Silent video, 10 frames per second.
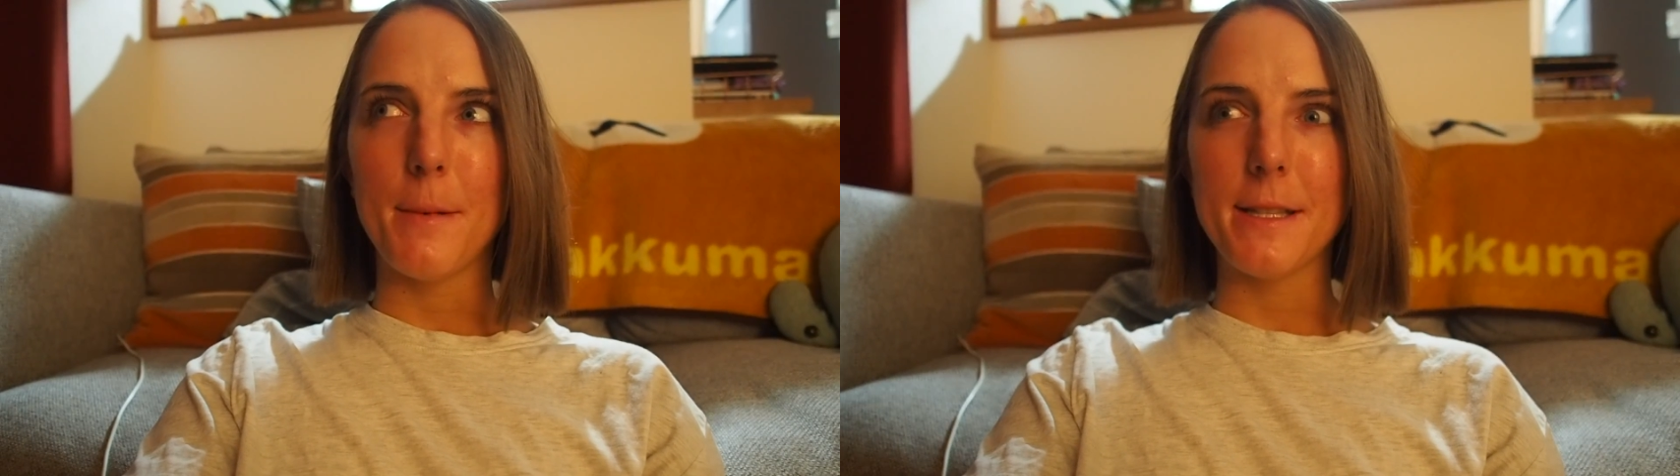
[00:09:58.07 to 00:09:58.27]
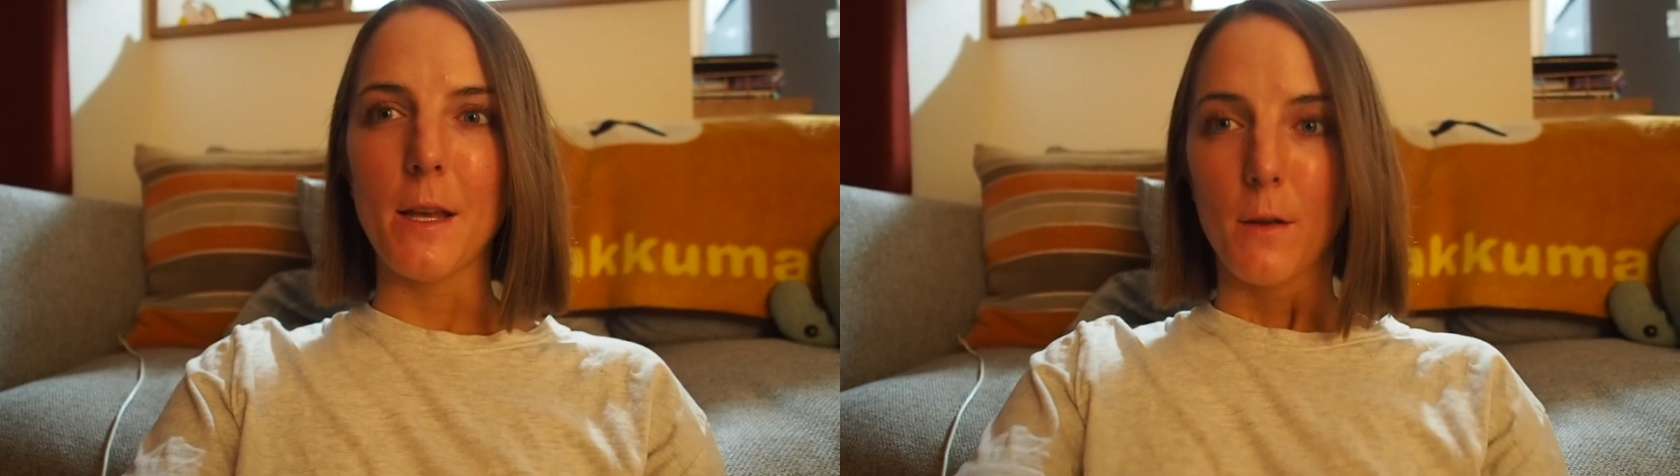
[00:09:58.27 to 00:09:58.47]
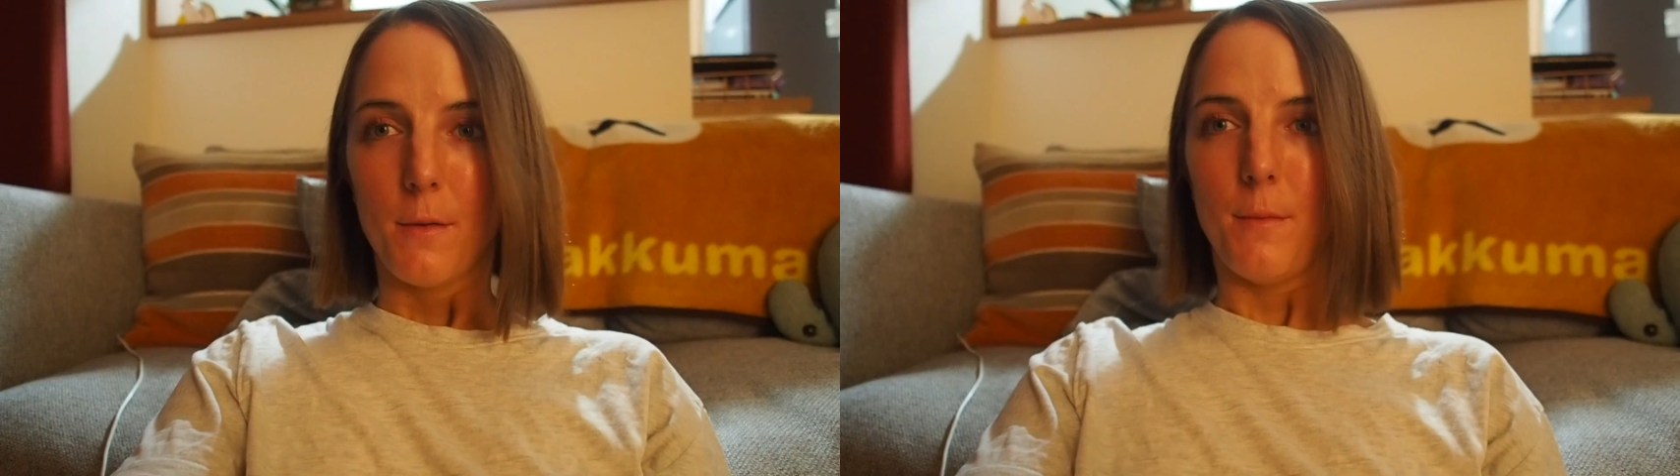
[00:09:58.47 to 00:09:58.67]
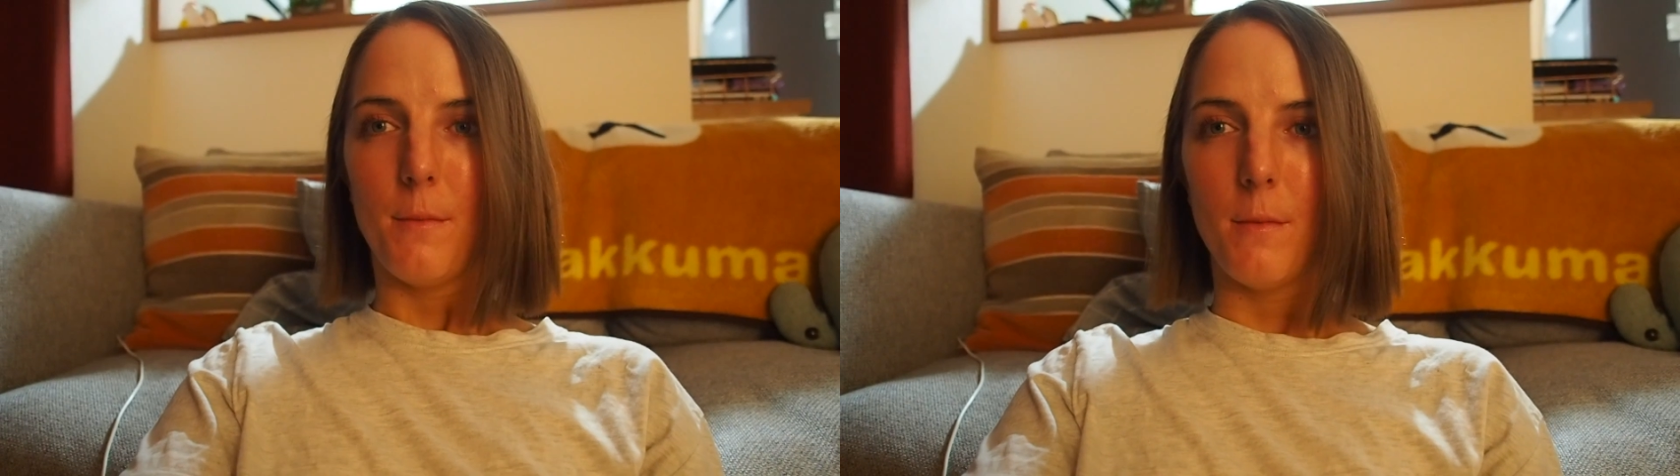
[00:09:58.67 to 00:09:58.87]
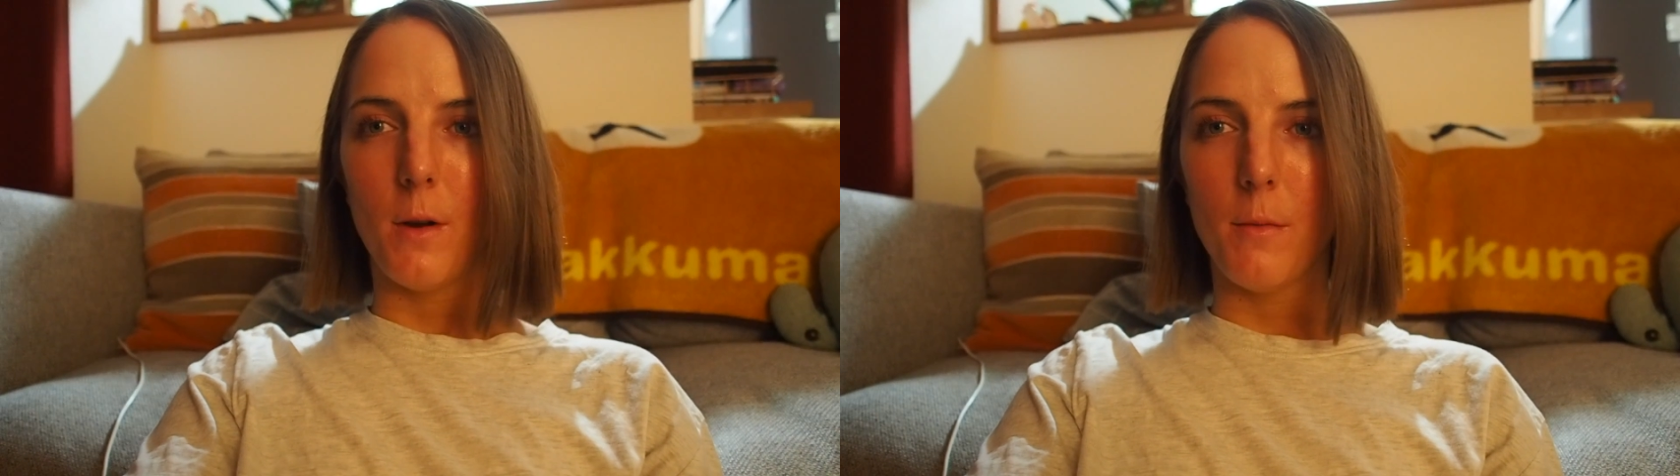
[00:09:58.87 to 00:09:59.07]
It's
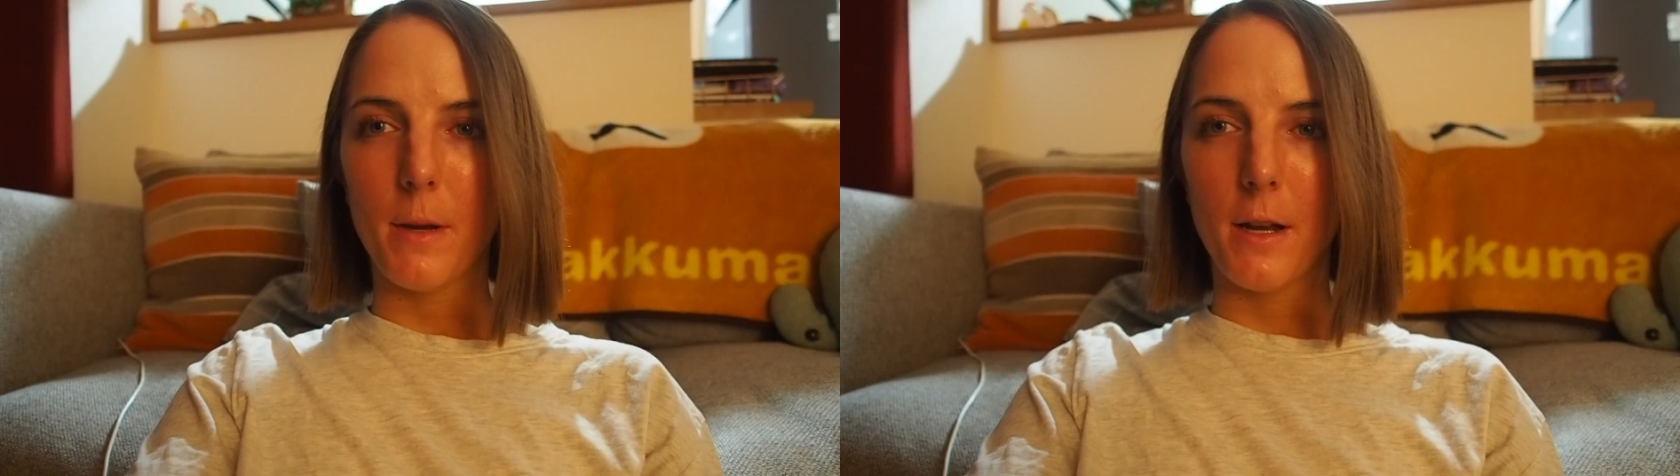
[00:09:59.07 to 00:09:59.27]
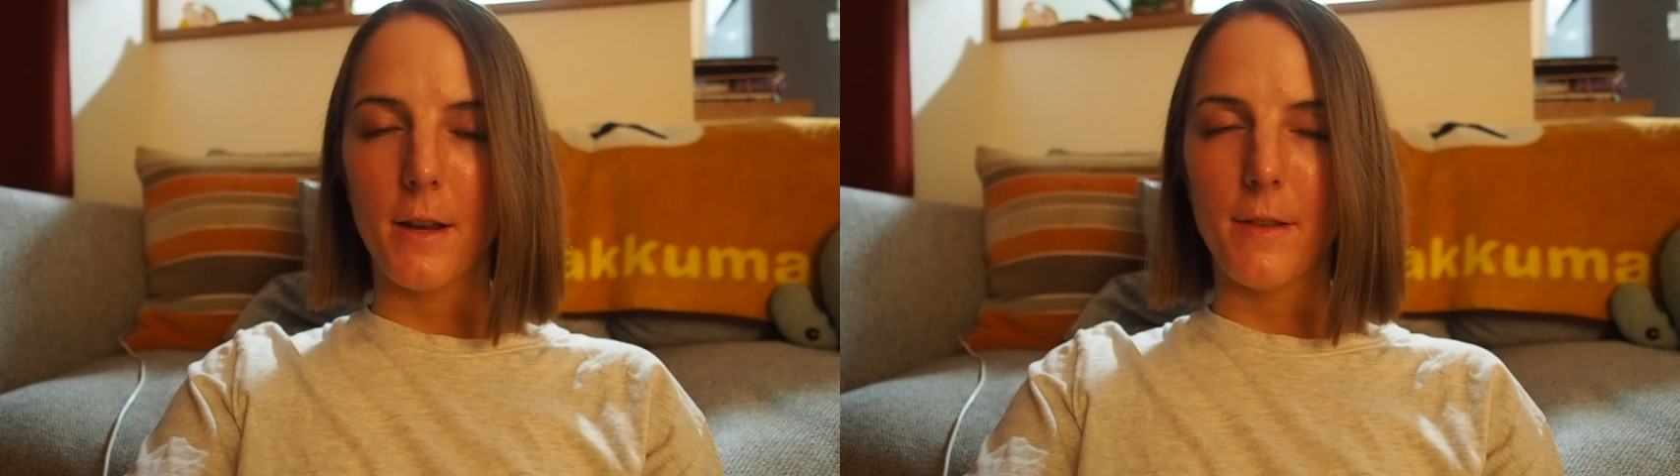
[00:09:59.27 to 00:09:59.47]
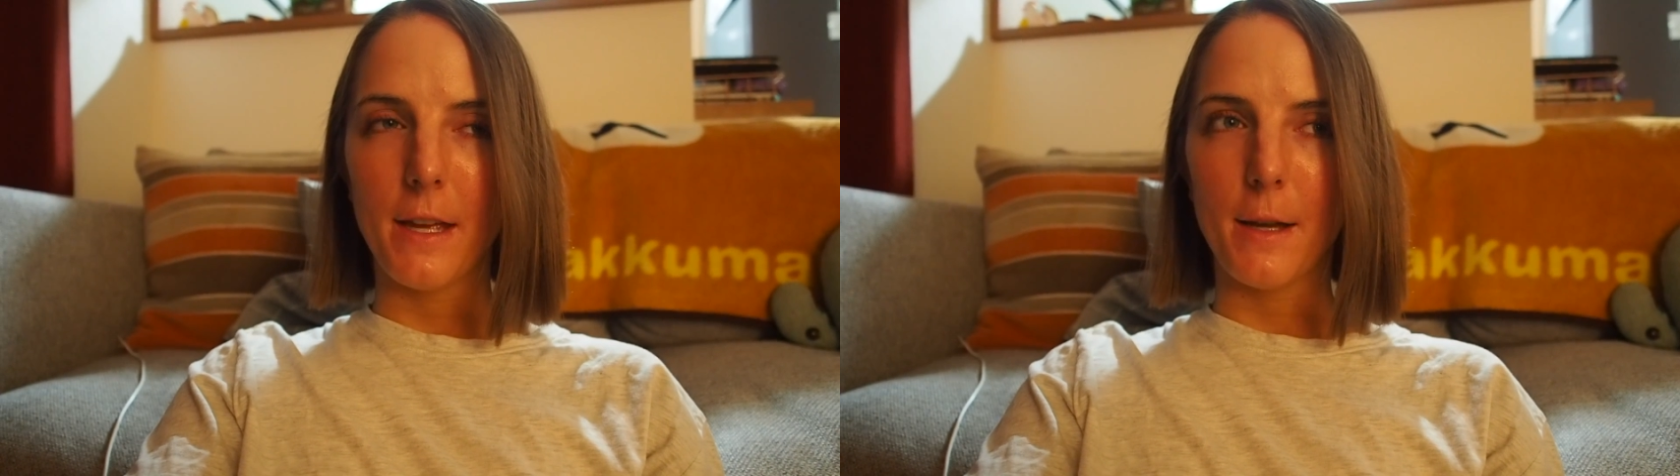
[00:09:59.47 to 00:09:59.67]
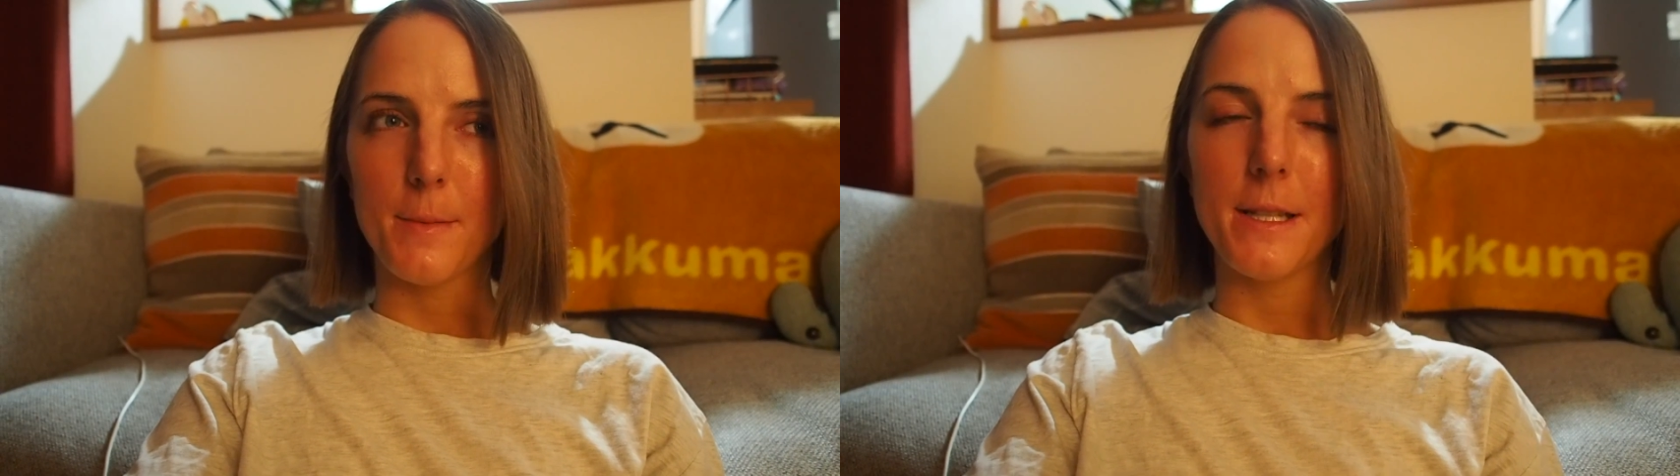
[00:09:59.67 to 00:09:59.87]
Oh my god, I have hiccups.